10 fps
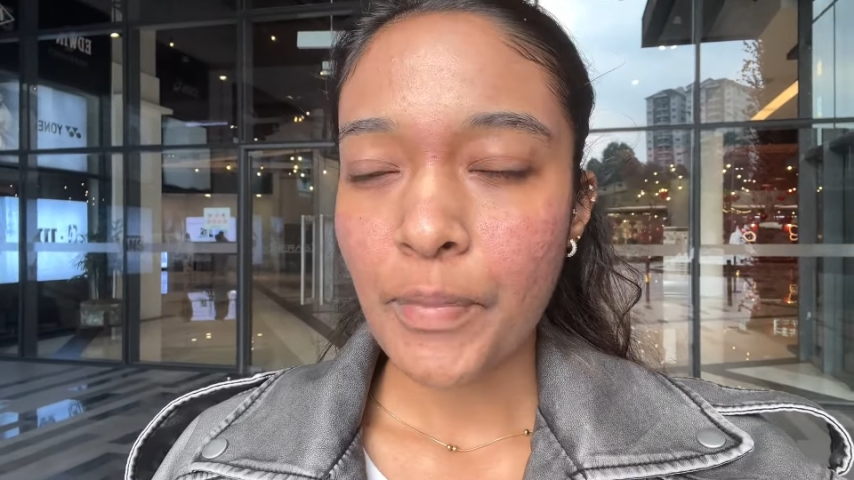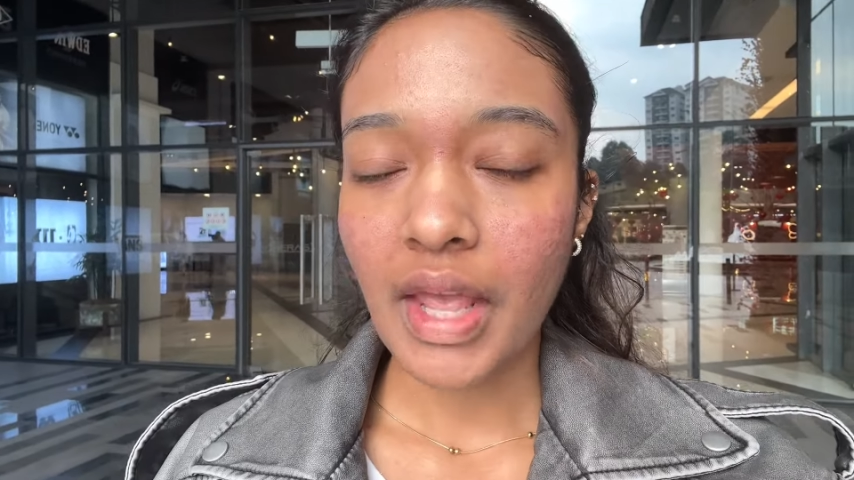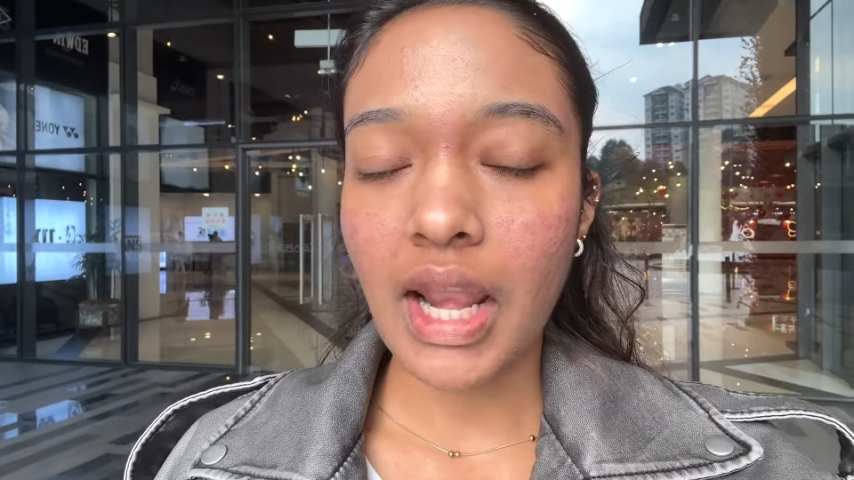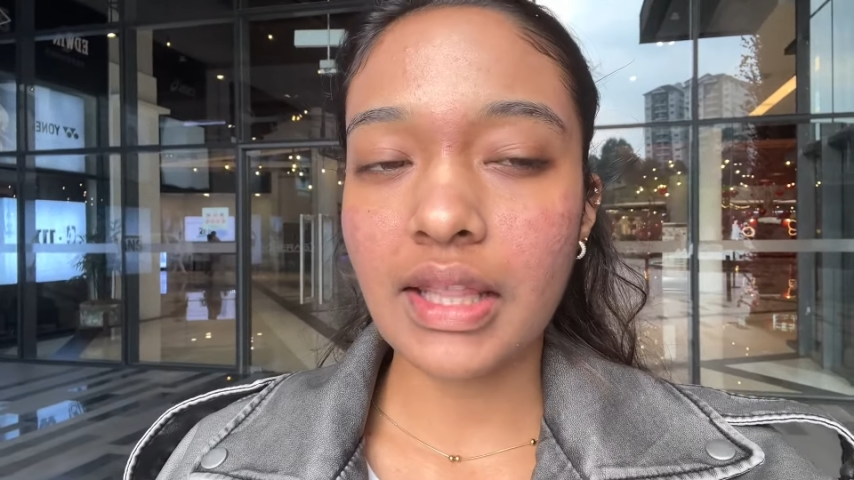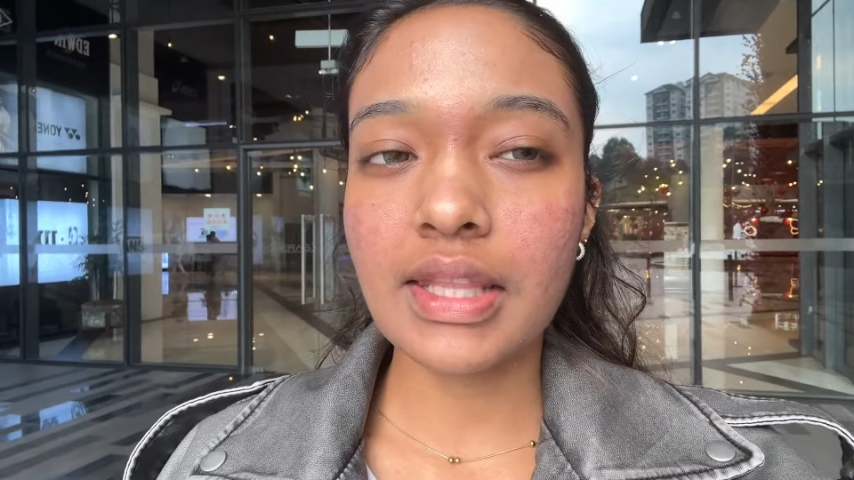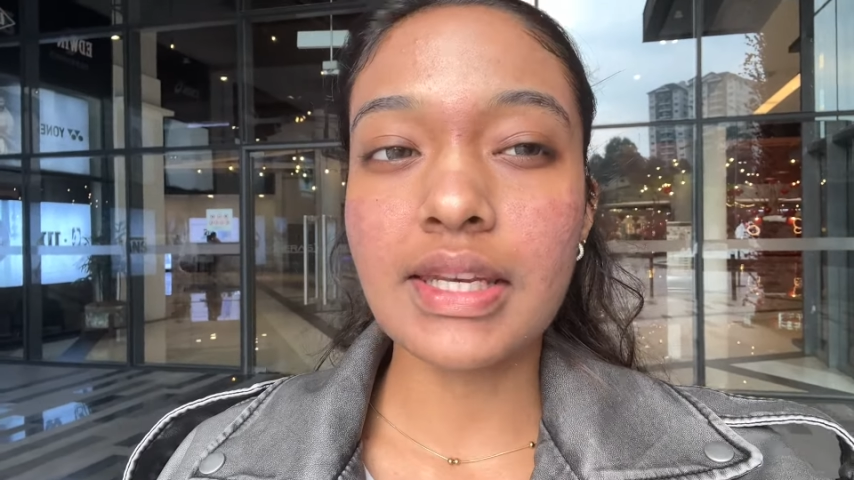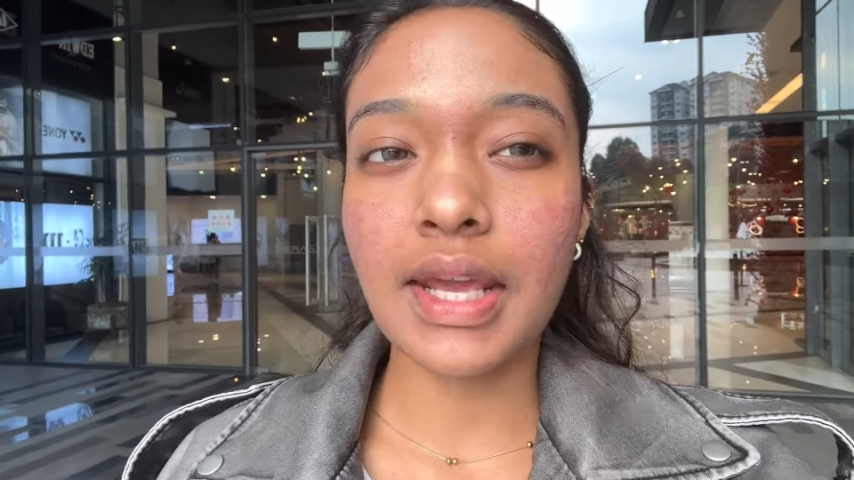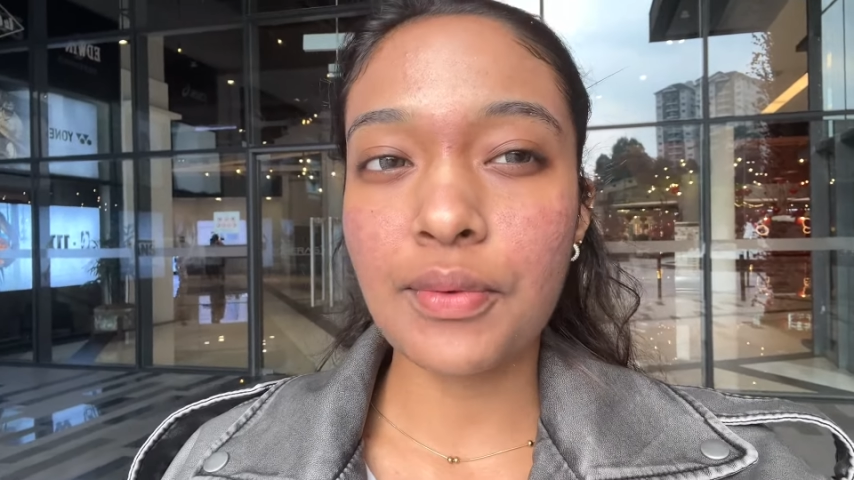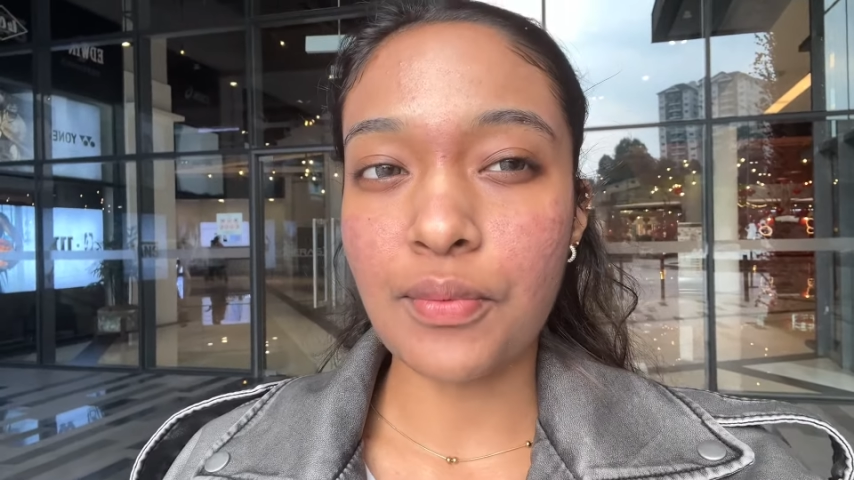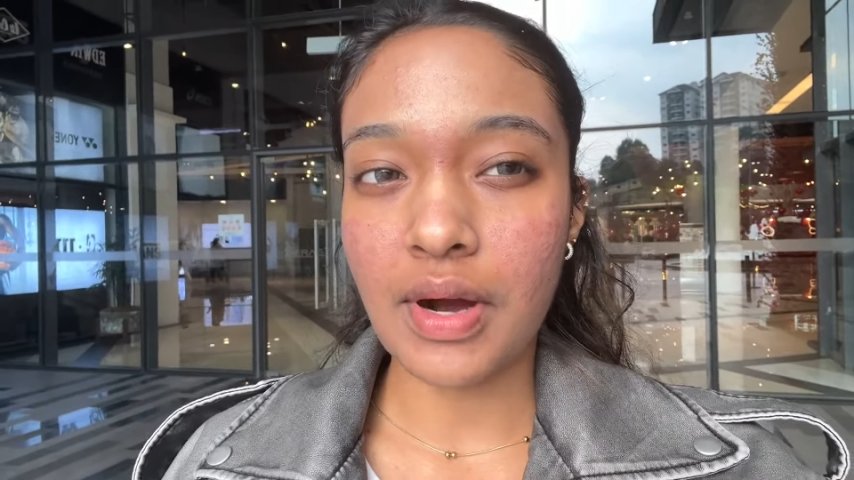Like the day
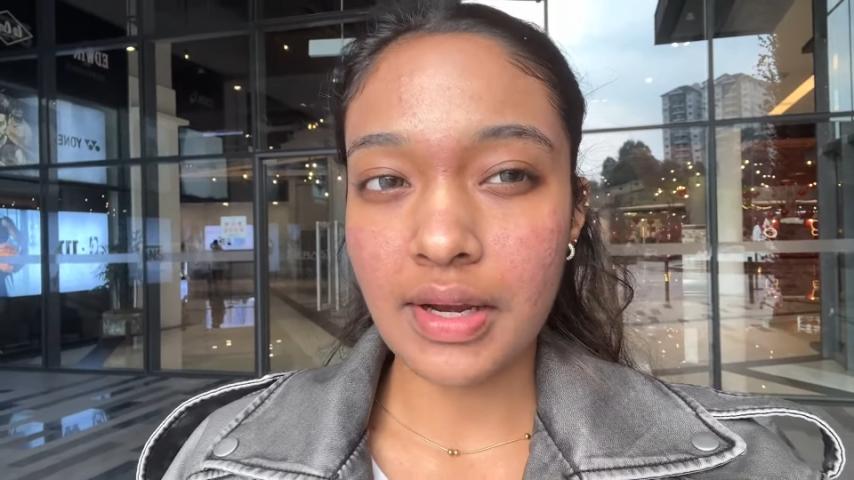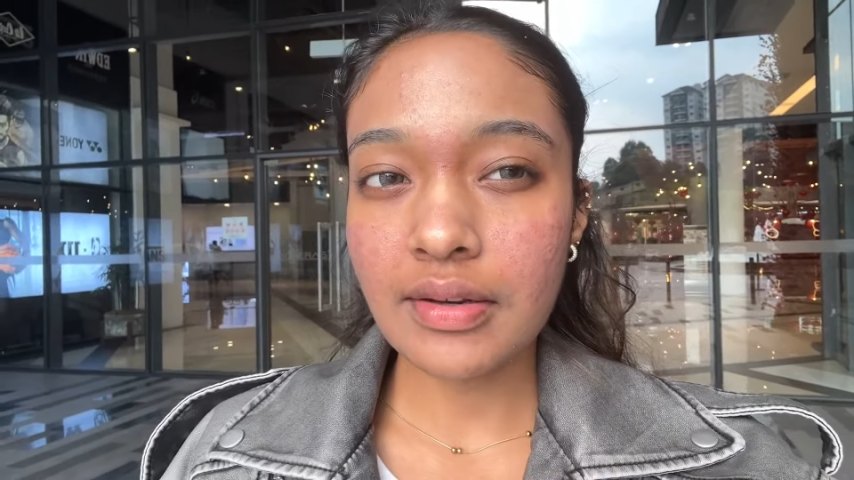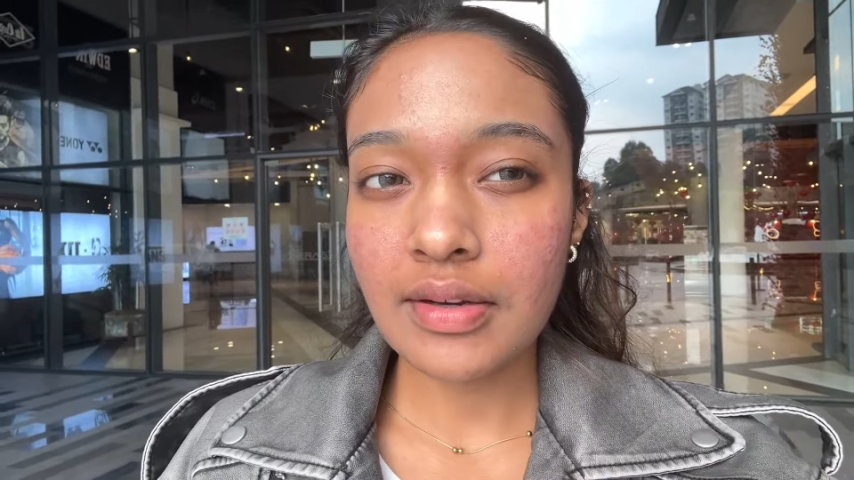one